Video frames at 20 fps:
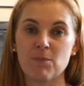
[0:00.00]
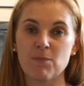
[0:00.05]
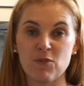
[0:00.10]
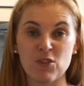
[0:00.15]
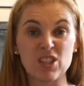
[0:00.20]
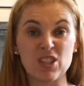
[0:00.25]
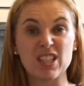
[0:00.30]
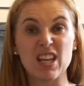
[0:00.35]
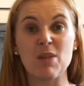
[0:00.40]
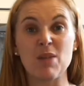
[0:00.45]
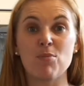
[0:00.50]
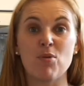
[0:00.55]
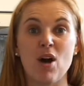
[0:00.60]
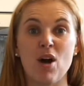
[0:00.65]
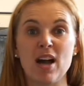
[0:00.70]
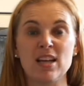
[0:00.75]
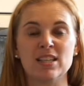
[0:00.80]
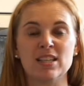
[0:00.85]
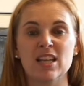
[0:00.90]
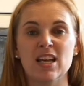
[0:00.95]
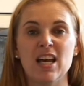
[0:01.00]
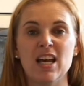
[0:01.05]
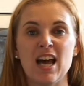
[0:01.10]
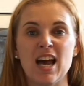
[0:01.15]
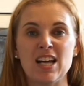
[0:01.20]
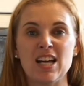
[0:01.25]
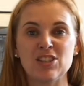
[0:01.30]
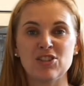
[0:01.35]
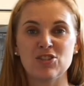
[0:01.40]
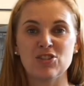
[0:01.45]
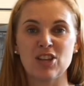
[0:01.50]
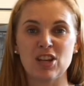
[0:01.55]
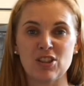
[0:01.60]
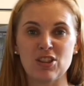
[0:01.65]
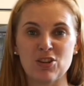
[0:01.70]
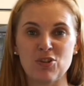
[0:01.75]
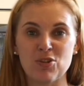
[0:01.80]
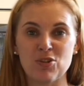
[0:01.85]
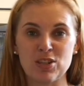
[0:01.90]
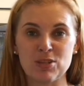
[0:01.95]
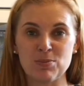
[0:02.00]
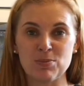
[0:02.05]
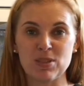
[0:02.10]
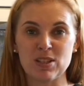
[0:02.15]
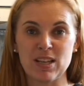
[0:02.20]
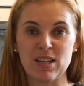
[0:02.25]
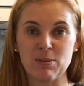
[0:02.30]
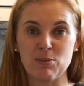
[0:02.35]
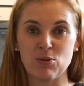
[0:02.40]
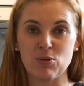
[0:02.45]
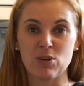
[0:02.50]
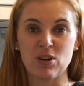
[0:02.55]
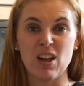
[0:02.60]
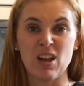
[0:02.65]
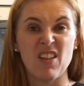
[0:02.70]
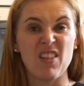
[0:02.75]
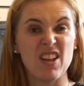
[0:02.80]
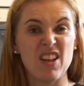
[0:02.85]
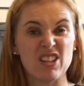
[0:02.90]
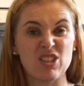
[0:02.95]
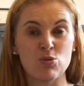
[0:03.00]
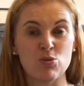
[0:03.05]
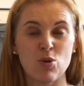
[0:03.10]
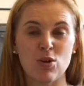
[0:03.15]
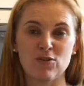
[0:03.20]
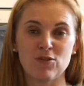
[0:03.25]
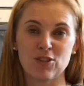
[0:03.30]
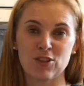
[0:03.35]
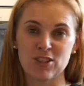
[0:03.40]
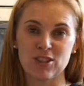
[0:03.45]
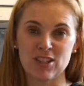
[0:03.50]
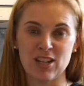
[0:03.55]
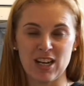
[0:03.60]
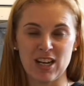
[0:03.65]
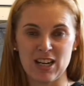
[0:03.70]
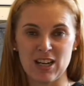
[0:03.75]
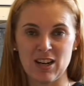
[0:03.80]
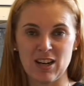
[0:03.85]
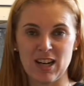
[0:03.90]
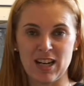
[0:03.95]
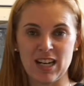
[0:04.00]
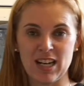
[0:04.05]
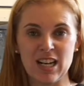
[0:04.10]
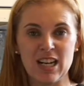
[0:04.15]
the same price as you'd get the Christmas ebook. That's $12.99.